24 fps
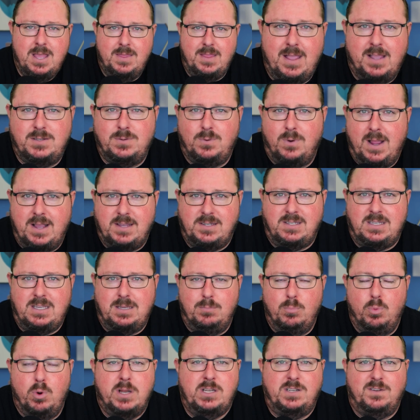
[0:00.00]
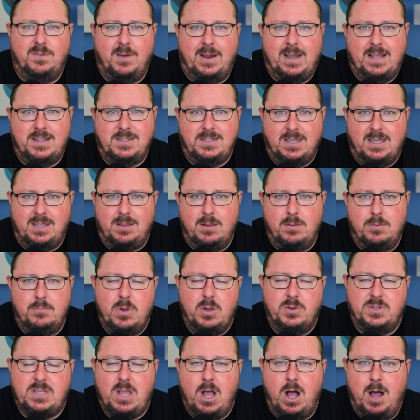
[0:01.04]
That's where I see bridge financing the
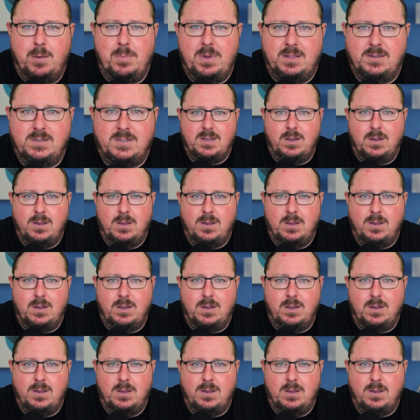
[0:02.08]
most common.